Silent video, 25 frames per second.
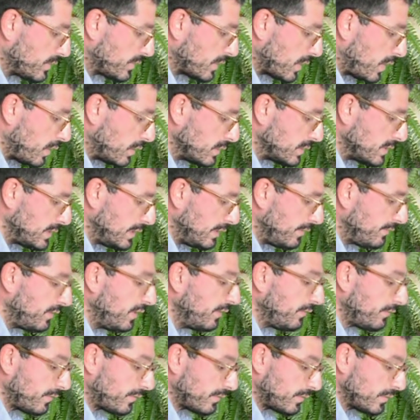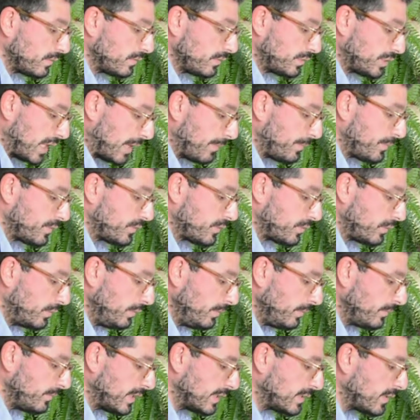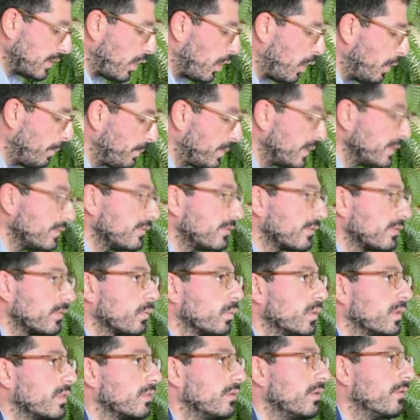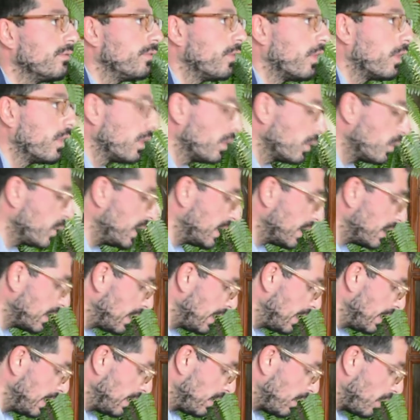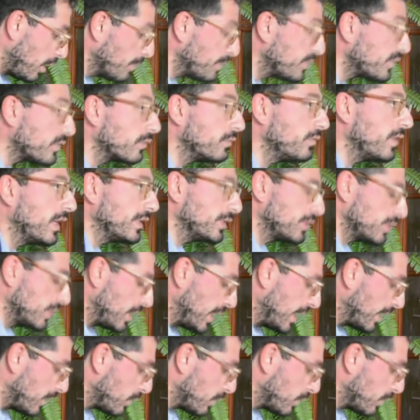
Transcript: on the 5th chapter that opens with the following observation. I